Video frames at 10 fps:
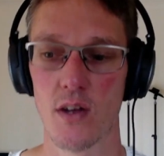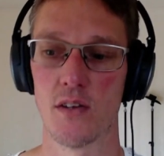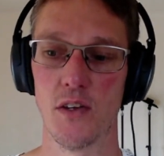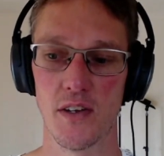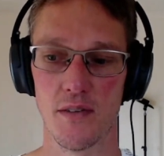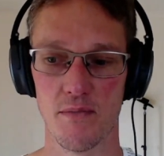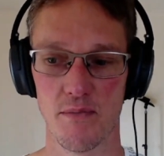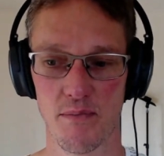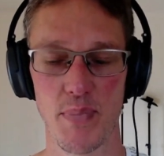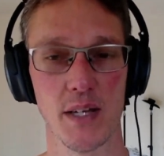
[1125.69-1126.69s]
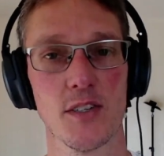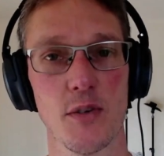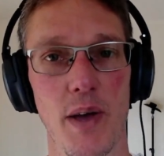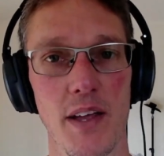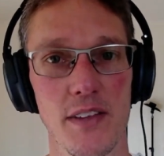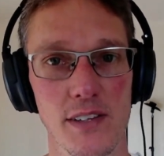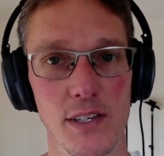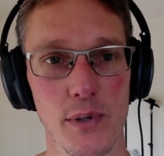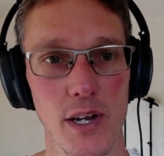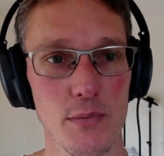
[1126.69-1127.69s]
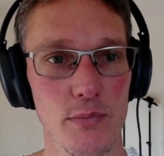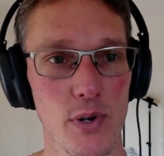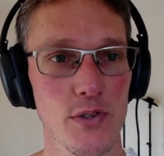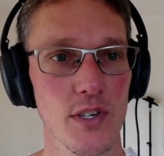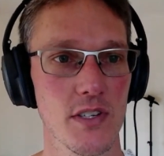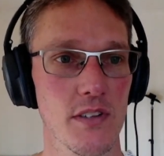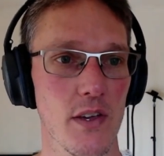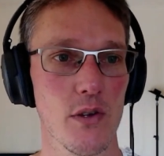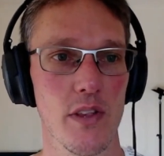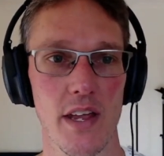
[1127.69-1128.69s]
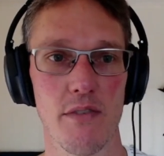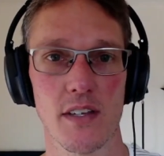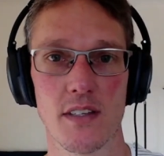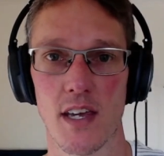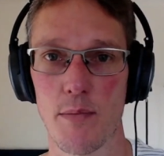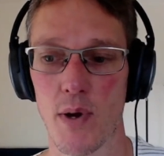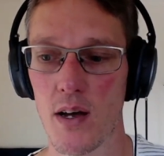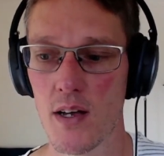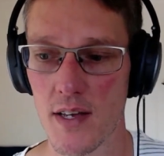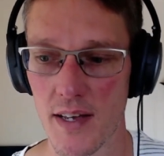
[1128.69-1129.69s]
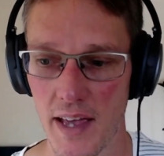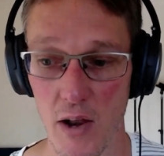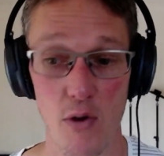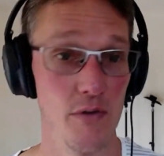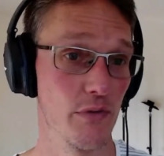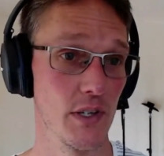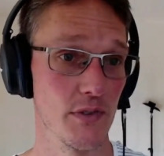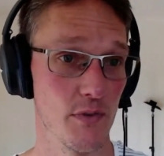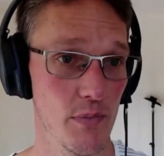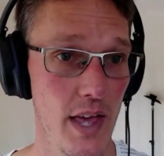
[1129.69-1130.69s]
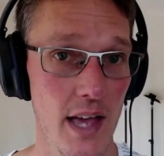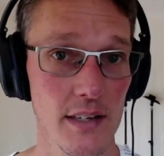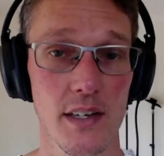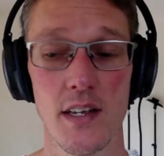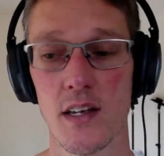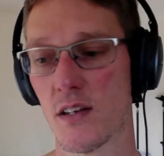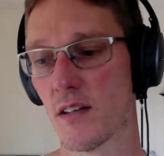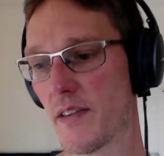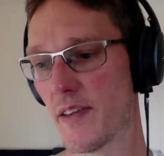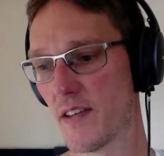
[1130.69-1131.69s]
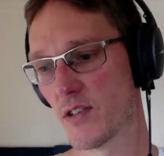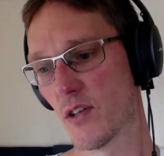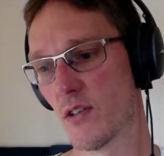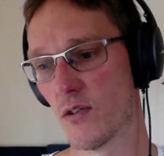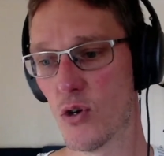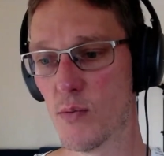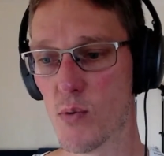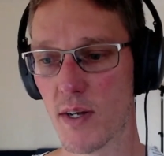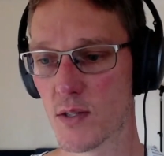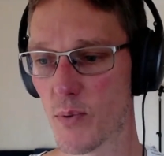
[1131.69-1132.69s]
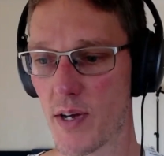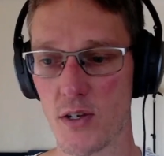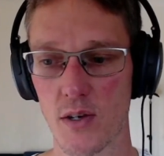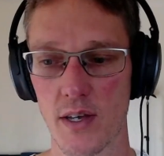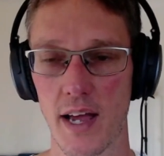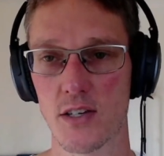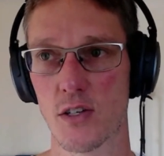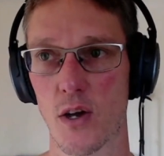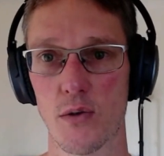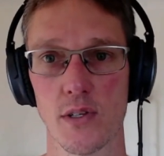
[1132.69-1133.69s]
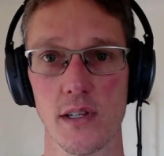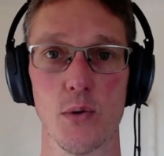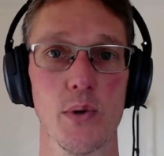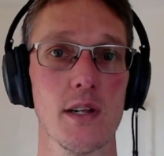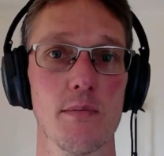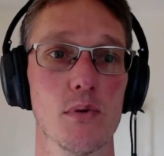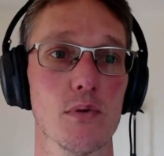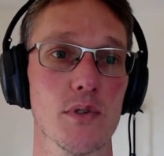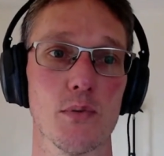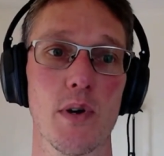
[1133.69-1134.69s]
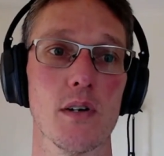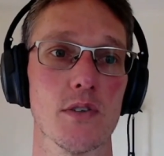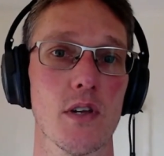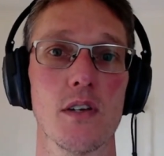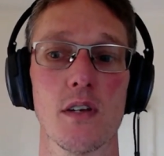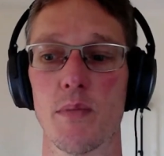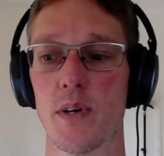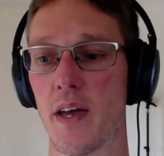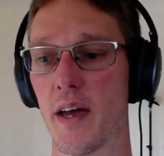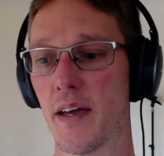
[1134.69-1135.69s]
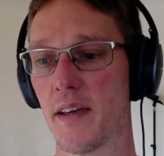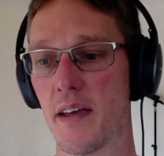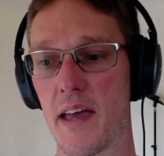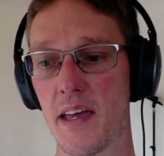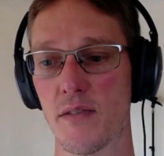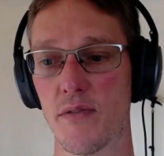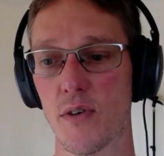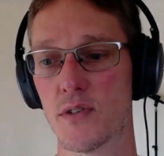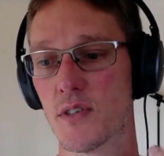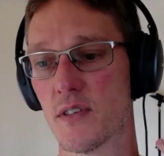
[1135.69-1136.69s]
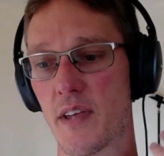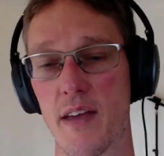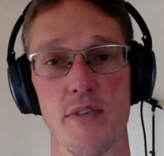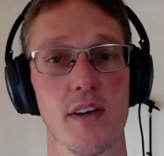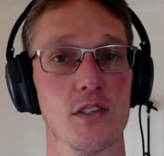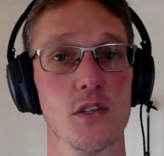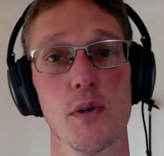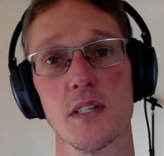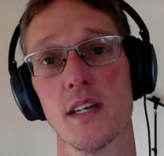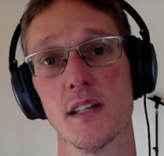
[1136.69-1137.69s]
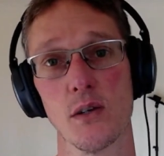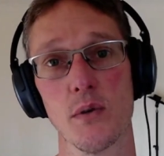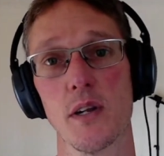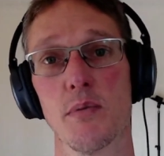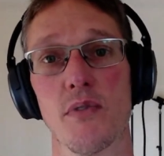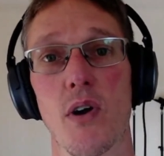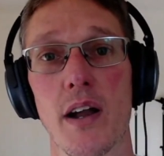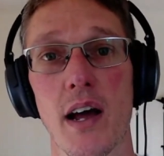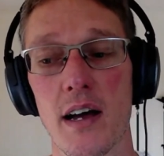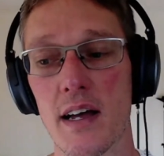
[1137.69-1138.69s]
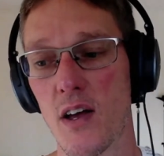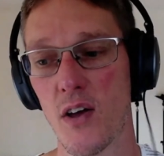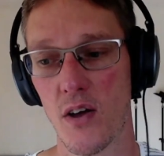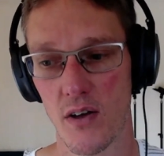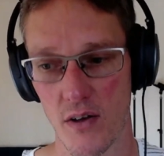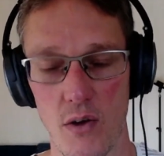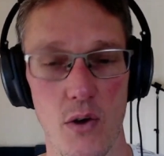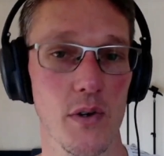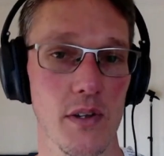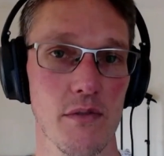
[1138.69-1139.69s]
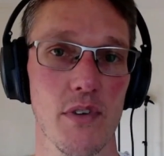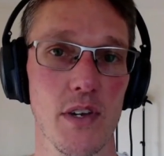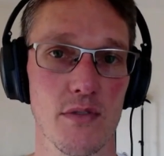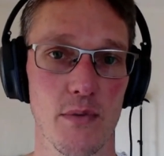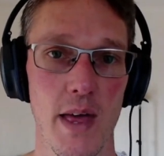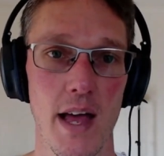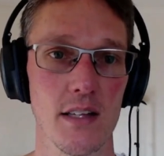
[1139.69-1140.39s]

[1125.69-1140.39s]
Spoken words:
You can participate in the liquidation process. I think they call that FX Keeper, and earn fees from that. And then there's the normal ones where you can actually go into liquidity pools as well. So you can be a ETH versus FX USD liquidity provider, earning fees from that.